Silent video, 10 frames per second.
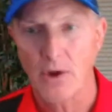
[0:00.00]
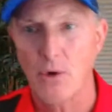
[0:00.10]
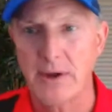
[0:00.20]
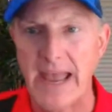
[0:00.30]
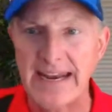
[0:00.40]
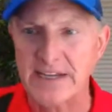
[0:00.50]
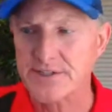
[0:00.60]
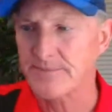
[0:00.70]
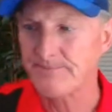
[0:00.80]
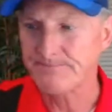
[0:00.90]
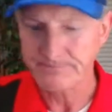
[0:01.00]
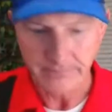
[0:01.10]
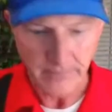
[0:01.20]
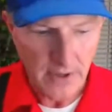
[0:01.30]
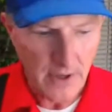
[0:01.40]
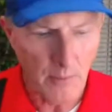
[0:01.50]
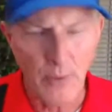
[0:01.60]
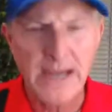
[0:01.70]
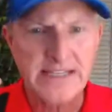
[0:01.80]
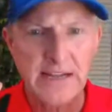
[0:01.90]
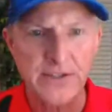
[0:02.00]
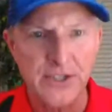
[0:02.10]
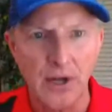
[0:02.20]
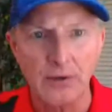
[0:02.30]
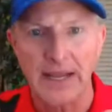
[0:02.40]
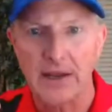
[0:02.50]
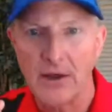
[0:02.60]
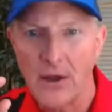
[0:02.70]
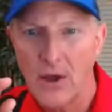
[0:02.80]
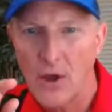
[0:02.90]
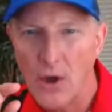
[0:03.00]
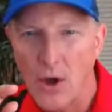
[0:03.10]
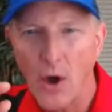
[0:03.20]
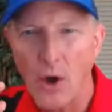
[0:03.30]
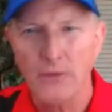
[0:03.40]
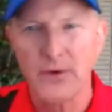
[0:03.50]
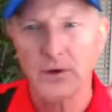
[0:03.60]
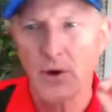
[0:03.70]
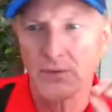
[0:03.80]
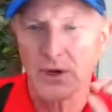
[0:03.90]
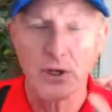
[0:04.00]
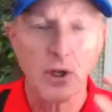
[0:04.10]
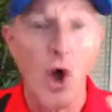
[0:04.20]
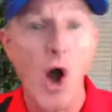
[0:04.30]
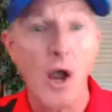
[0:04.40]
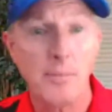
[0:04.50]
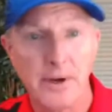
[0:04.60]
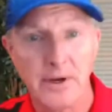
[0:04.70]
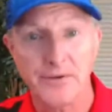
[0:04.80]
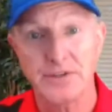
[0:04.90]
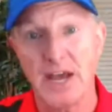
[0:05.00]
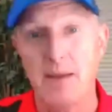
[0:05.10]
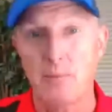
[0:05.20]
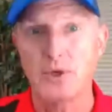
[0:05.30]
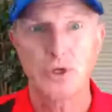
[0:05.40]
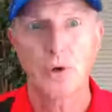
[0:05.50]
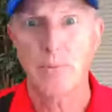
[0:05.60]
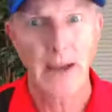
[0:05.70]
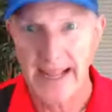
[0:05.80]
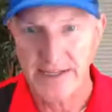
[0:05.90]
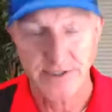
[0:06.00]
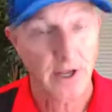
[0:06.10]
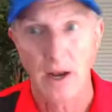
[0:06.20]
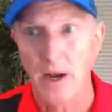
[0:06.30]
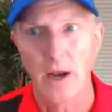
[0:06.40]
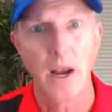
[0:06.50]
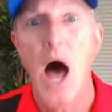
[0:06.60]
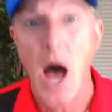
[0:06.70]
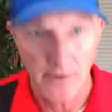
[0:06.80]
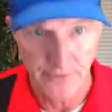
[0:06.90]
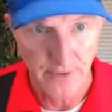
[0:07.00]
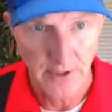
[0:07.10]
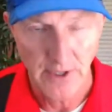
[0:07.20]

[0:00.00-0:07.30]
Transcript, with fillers: Organics break down slowly over, over a long period of time, which your plants love.